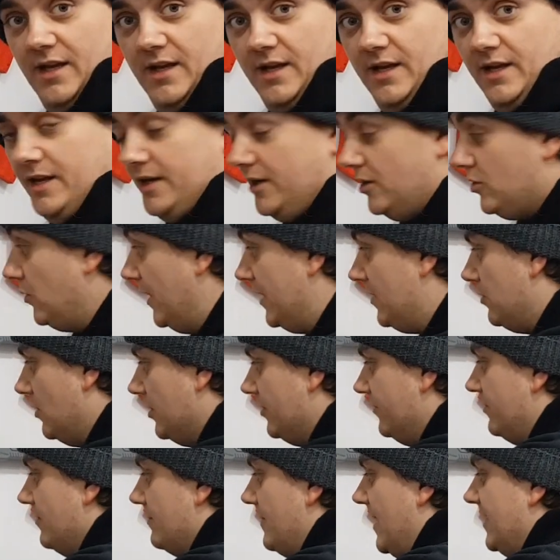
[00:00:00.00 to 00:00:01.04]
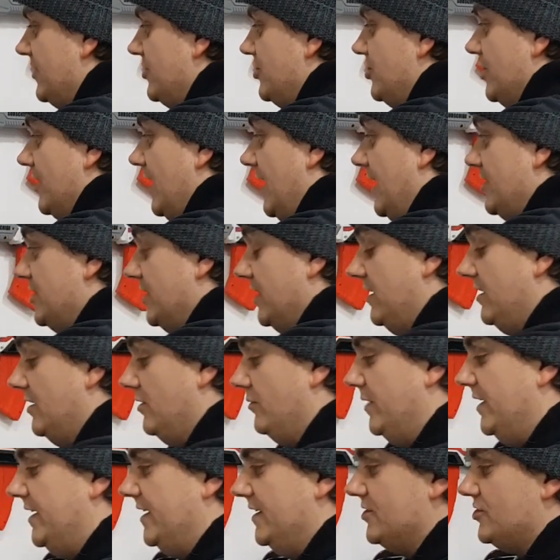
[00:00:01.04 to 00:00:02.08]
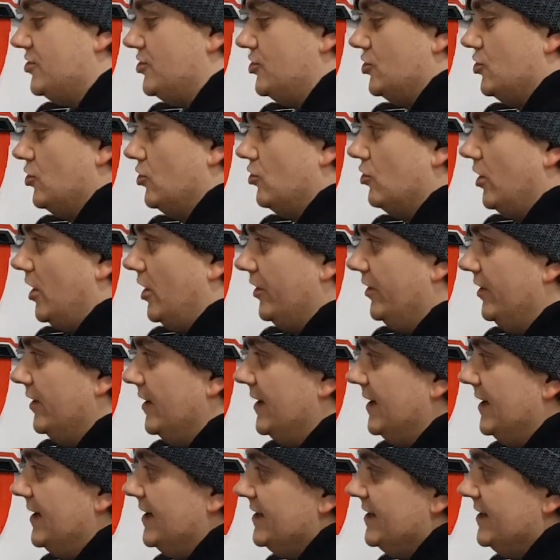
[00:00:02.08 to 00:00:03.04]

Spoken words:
And a quick one to mention, actually, that we didn't score on.